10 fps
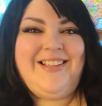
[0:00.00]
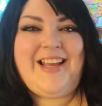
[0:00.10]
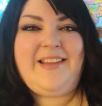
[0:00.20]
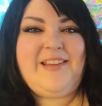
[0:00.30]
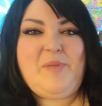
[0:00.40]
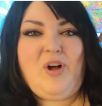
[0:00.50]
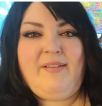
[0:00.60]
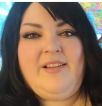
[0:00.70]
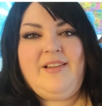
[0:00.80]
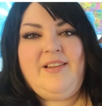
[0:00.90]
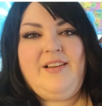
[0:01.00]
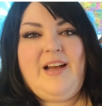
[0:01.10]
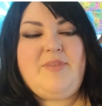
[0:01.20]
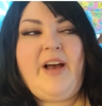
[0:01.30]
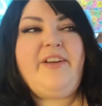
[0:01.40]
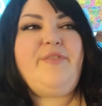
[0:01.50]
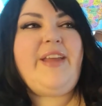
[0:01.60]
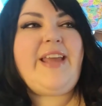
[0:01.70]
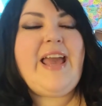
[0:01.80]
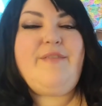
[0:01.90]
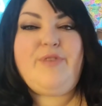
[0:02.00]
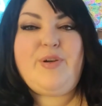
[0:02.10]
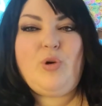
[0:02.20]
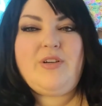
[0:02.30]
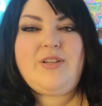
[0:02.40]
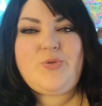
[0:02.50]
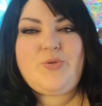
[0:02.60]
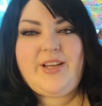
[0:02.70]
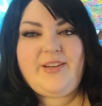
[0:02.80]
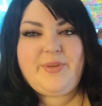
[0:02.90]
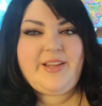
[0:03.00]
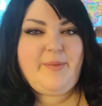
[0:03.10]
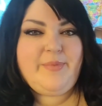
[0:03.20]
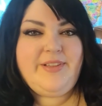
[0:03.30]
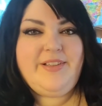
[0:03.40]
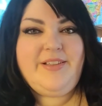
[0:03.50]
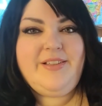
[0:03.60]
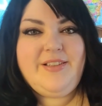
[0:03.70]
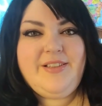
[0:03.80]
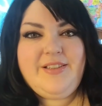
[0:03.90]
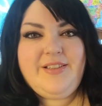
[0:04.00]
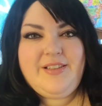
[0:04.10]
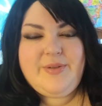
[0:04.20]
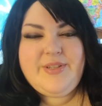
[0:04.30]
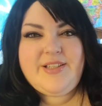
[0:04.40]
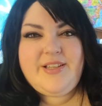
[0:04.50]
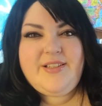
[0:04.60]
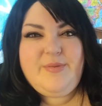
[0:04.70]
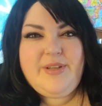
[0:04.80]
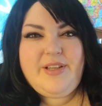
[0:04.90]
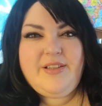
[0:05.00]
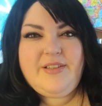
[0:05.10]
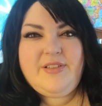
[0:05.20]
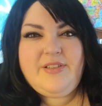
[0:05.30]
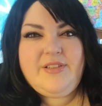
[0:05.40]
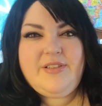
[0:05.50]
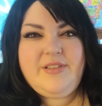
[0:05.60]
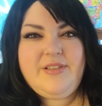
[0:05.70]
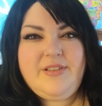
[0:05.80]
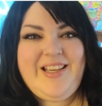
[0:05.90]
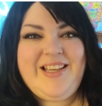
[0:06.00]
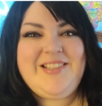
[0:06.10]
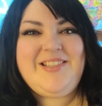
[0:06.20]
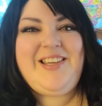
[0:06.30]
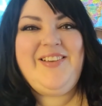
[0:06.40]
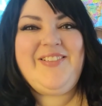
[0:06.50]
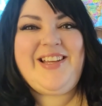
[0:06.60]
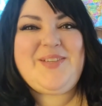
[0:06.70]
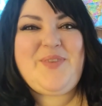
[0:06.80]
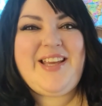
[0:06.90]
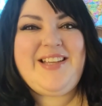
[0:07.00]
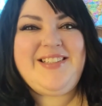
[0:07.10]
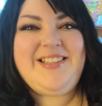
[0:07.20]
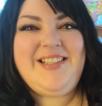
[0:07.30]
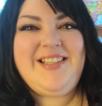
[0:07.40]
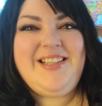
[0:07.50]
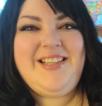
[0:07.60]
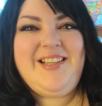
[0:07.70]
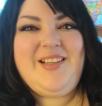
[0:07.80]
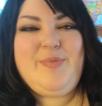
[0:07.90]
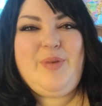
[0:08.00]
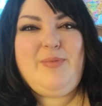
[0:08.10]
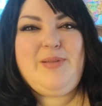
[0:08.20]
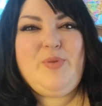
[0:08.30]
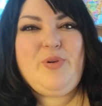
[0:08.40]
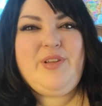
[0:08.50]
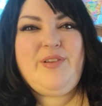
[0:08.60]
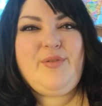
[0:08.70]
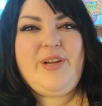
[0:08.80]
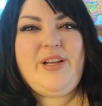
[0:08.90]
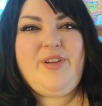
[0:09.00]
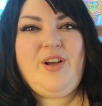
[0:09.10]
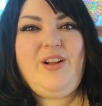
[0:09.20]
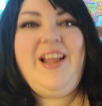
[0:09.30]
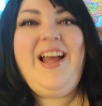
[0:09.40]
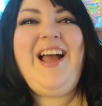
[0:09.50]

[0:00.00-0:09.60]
I hate them all. I'm tired of, like, every word associated with them. I was disgusted, but yeah. He is cute. Look at his face. Probably more than the three of y'all.